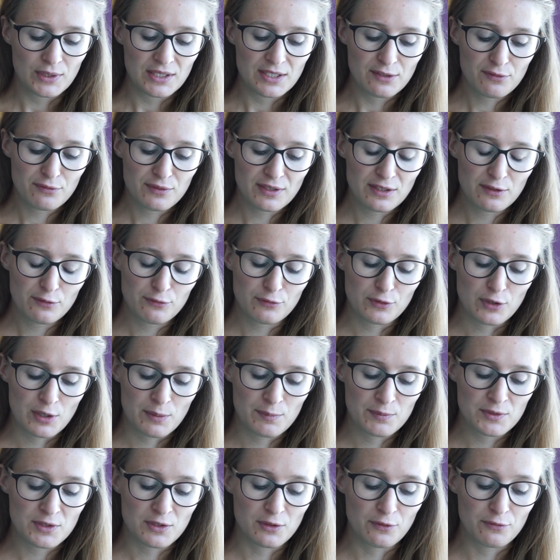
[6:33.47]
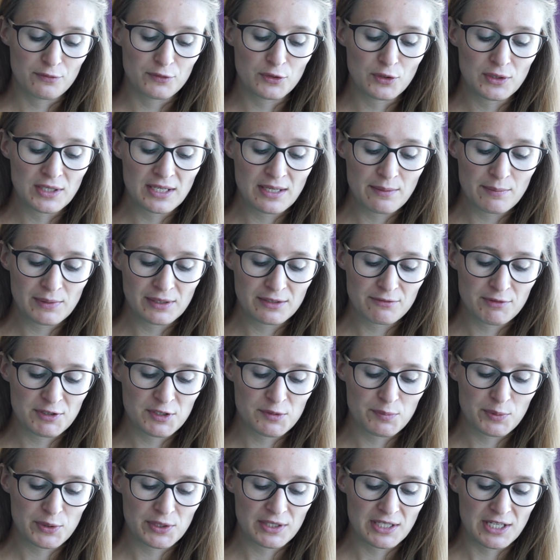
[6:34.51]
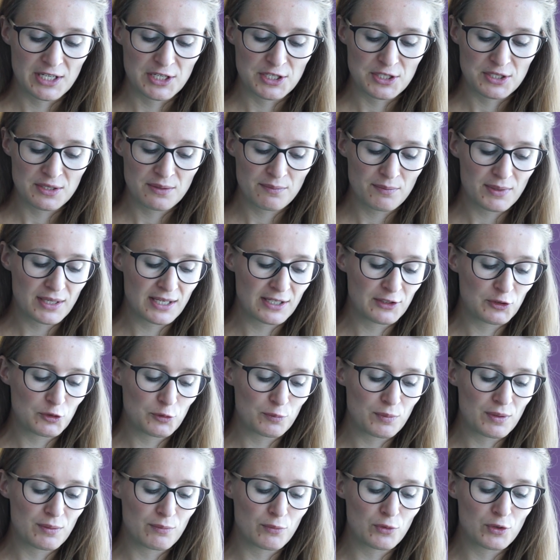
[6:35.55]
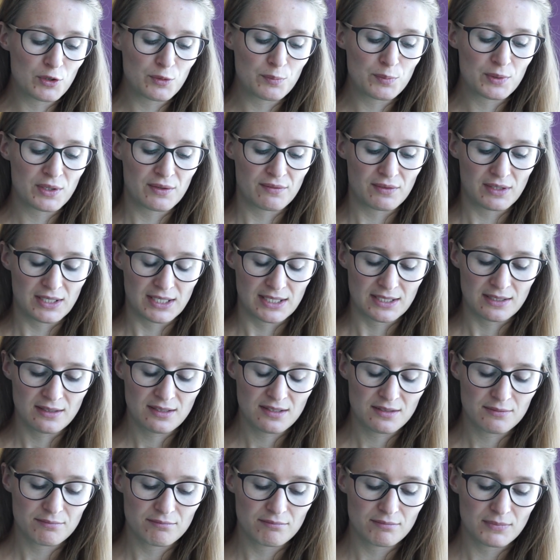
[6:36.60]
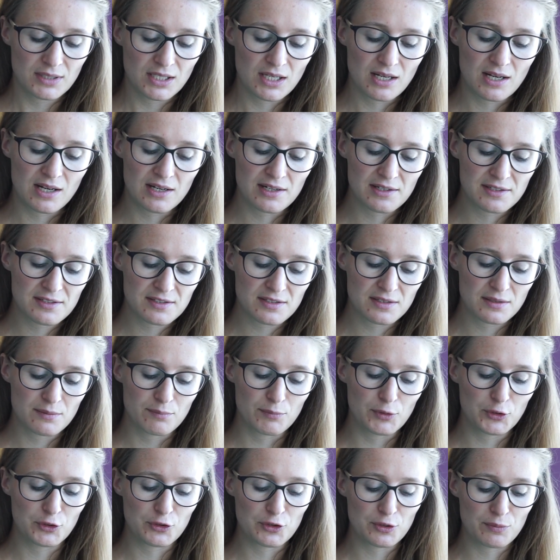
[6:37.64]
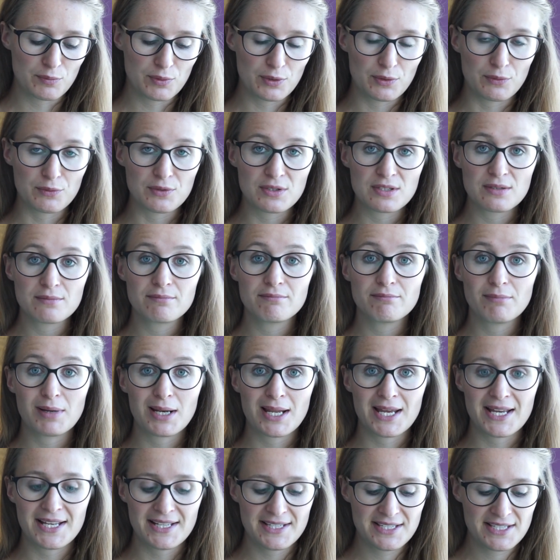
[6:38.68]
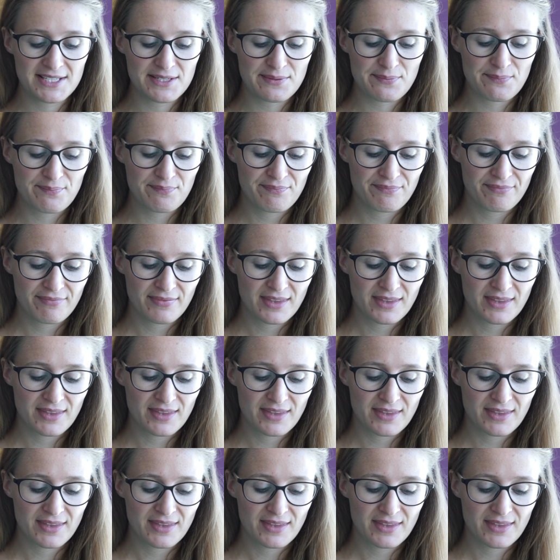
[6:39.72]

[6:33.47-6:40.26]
When different forms of non-animal transportation began to be more prevalent, cars, motorboats, planes,